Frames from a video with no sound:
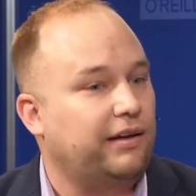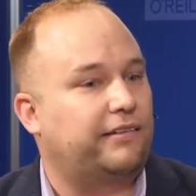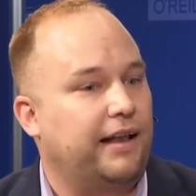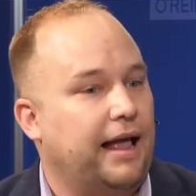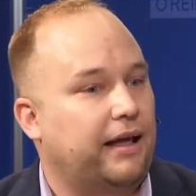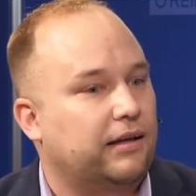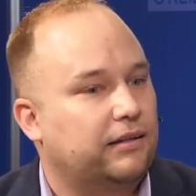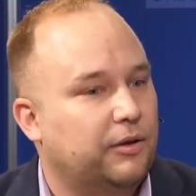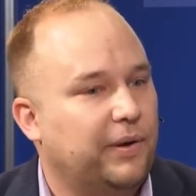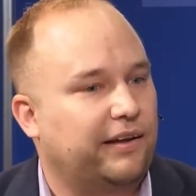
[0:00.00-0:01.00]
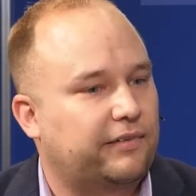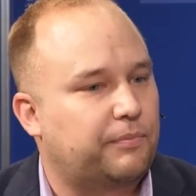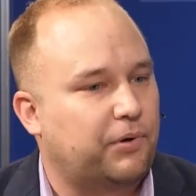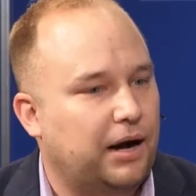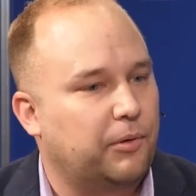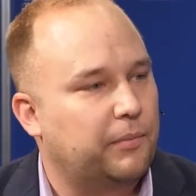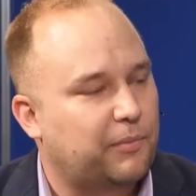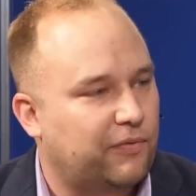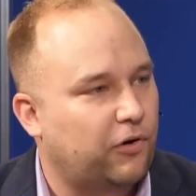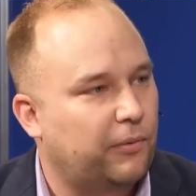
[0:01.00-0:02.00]
I think today the biggest problem
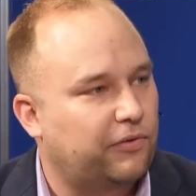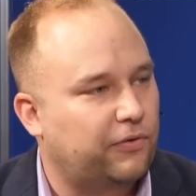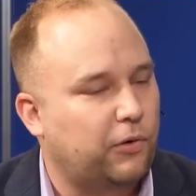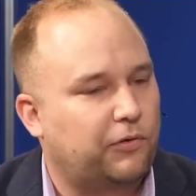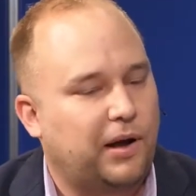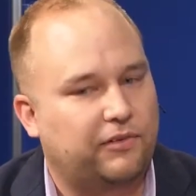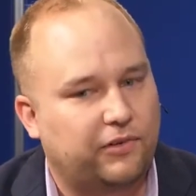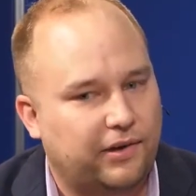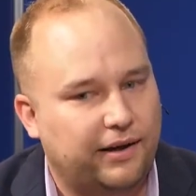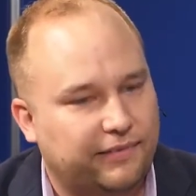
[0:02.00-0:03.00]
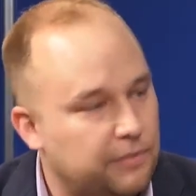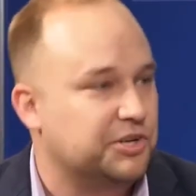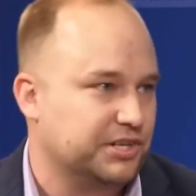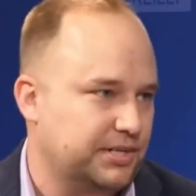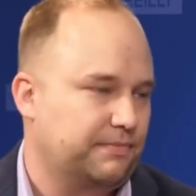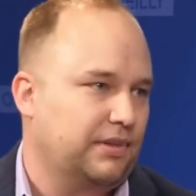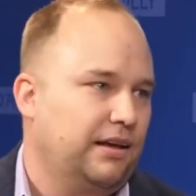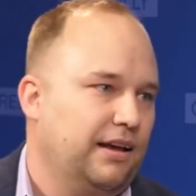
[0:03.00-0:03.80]
in performance for responsive design is images.